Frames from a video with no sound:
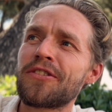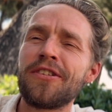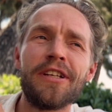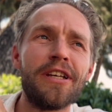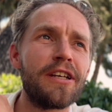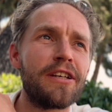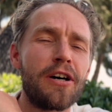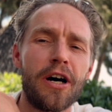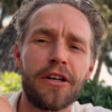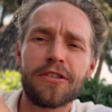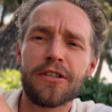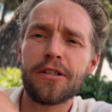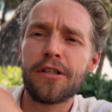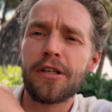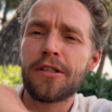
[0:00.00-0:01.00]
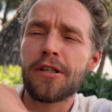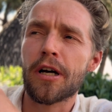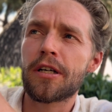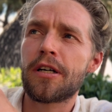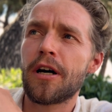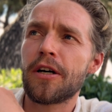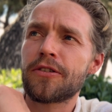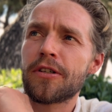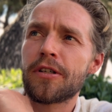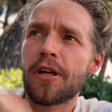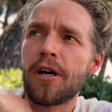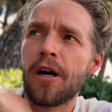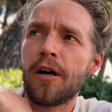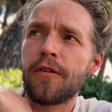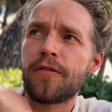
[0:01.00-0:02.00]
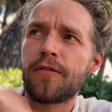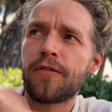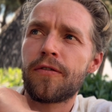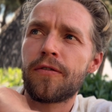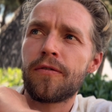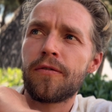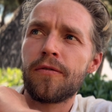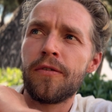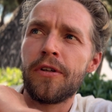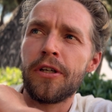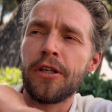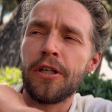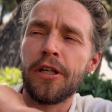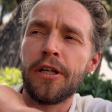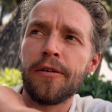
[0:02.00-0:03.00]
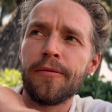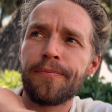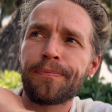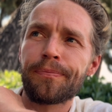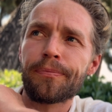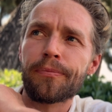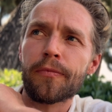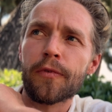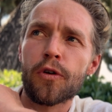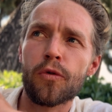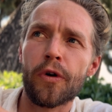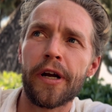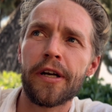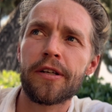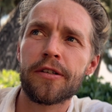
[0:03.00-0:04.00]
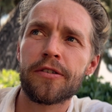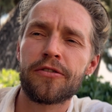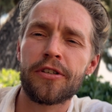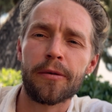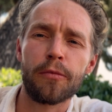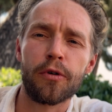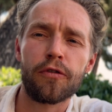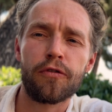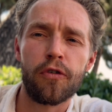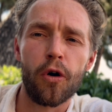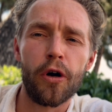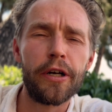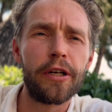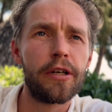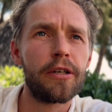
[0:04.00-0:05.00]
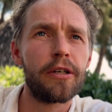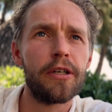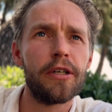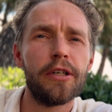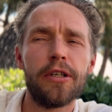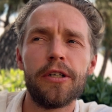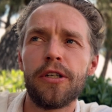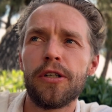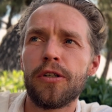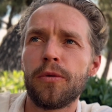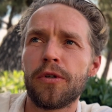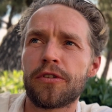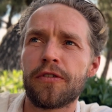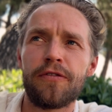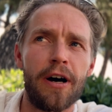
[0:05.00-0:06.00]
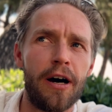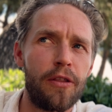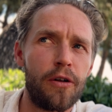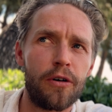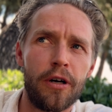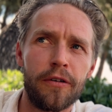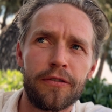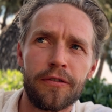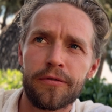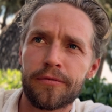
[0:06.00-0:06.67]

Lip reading: the young cousin of the great Sigmund Freud, who was a father of